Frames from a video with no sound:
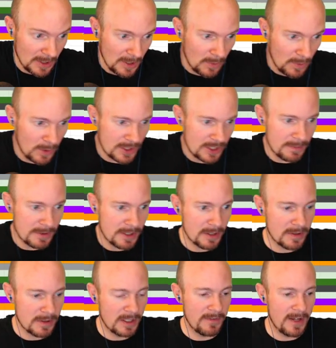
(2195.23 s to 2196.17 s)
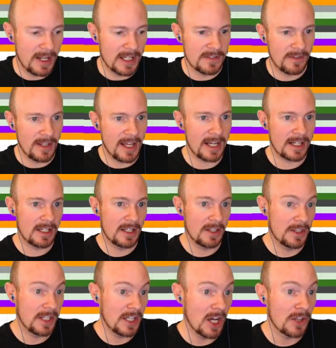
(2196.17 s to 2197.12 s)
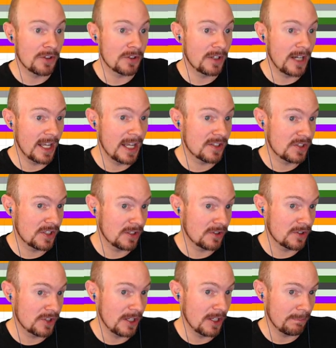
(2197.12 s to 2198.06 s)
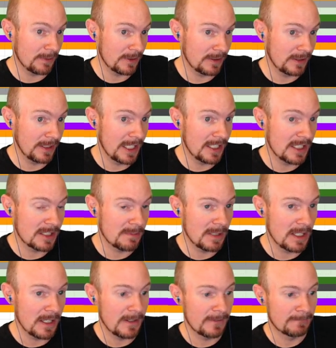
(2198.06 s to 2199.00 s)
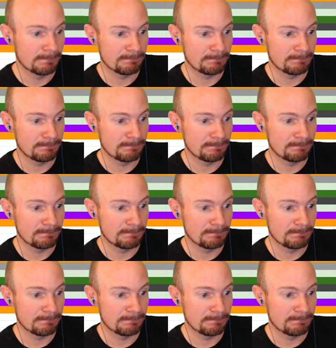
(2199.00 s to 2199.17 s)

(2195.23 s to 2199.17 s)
What ship starts with advanced flak? The other S tier ship, Lanius B.